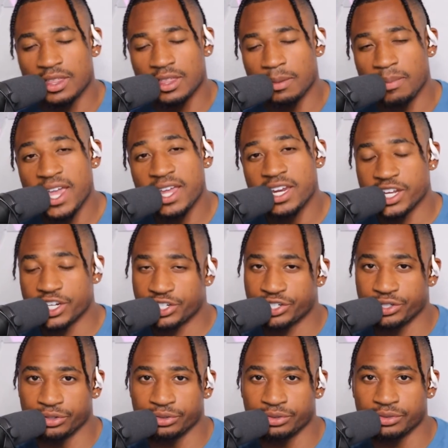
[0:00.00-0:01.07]
The main
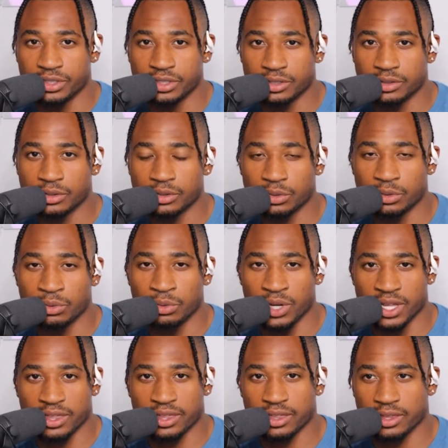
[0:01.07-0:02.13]
issue
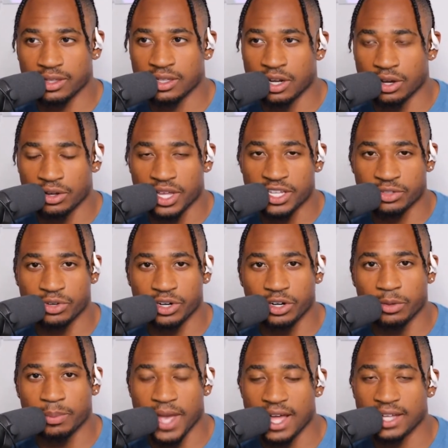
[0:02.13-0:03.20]
with you know
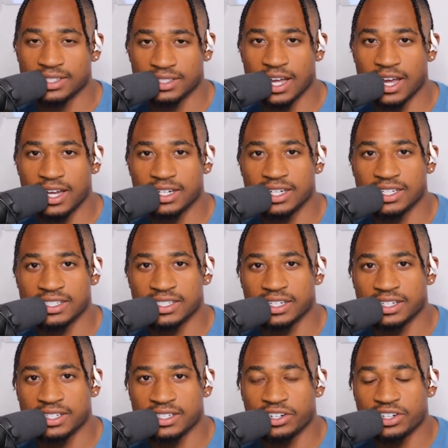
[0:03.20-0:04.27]
Israel and Palestine is
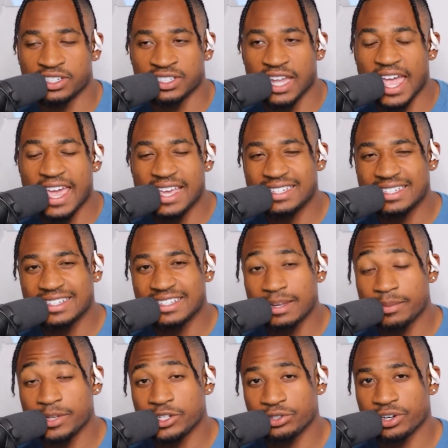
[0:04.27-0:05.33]
is there's an
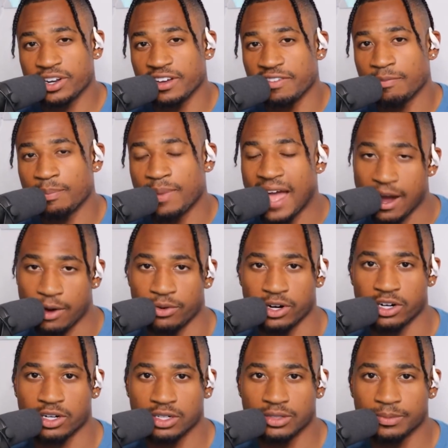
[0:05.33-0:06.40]
asymmetry of
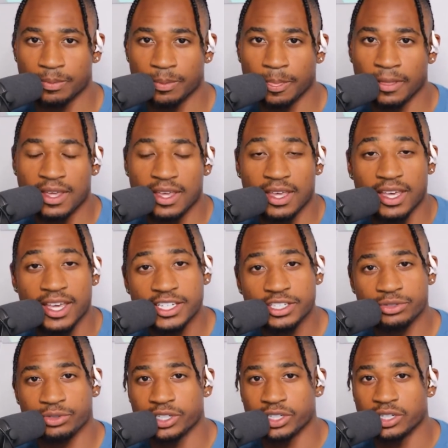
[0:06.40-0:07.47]
power.
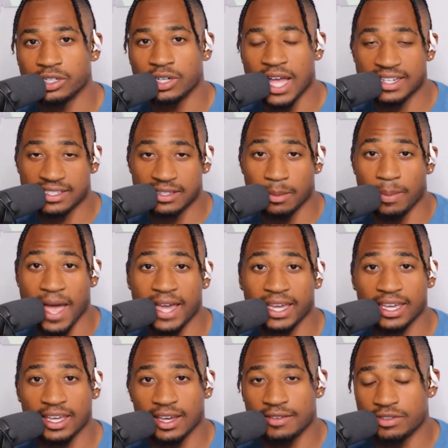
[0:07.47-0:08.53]
Israel has the
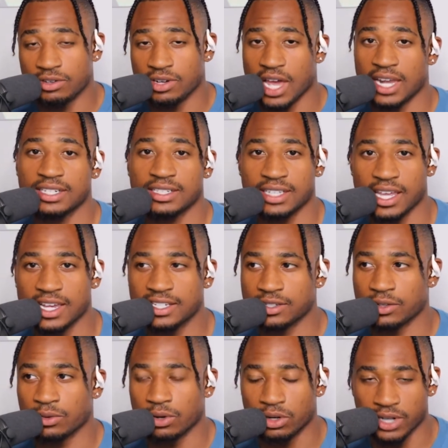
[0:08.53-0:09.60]
backing of the United States,
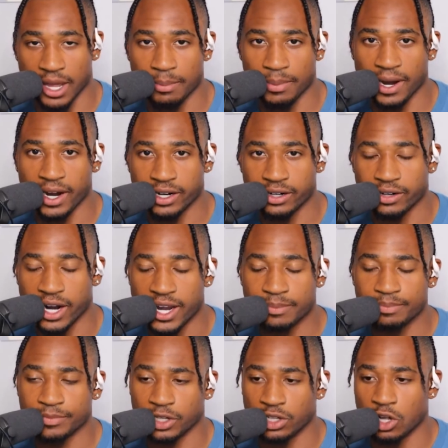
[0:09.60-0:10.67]
the world empire,
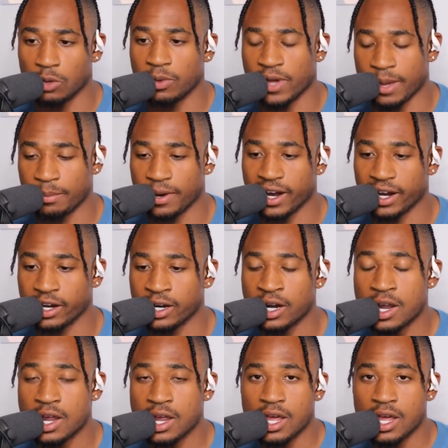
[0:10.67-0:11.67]
right? The global empire.